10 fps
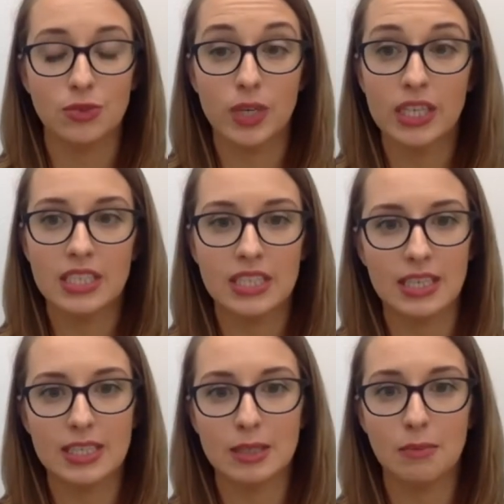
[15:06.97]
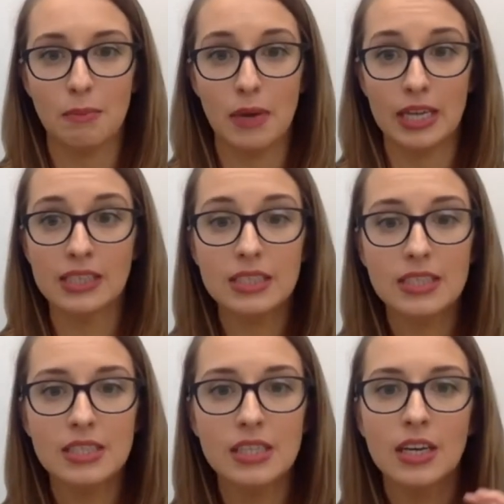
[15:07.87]
3 to 6
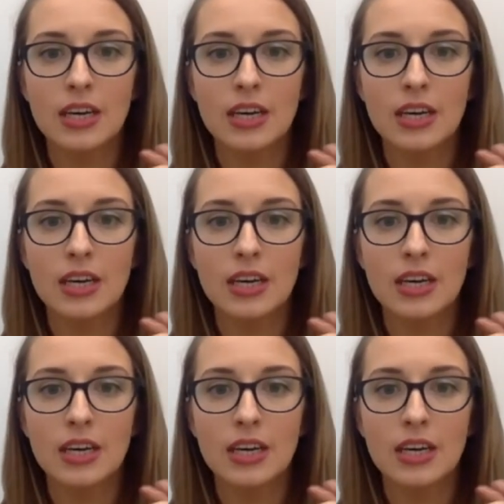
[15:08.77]
months.